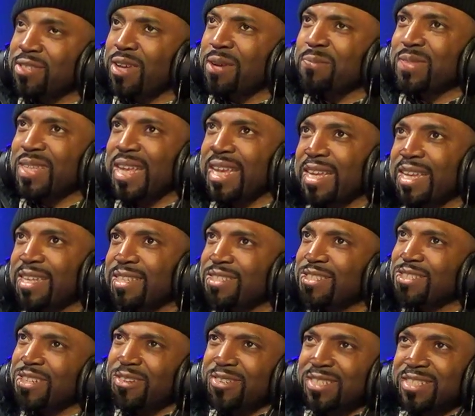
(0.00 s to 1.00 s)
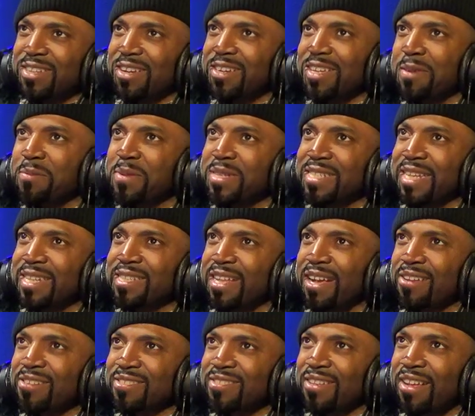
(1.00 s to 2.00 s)
I'm thinking, he's going to give me
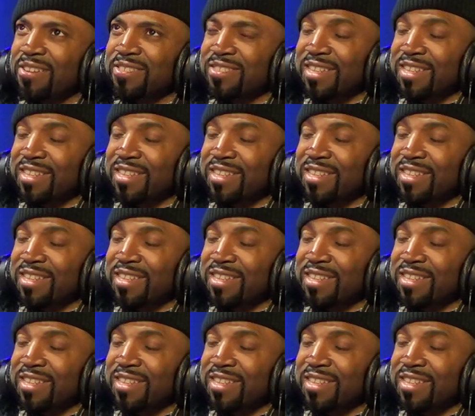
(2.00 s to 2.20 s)
$10,000.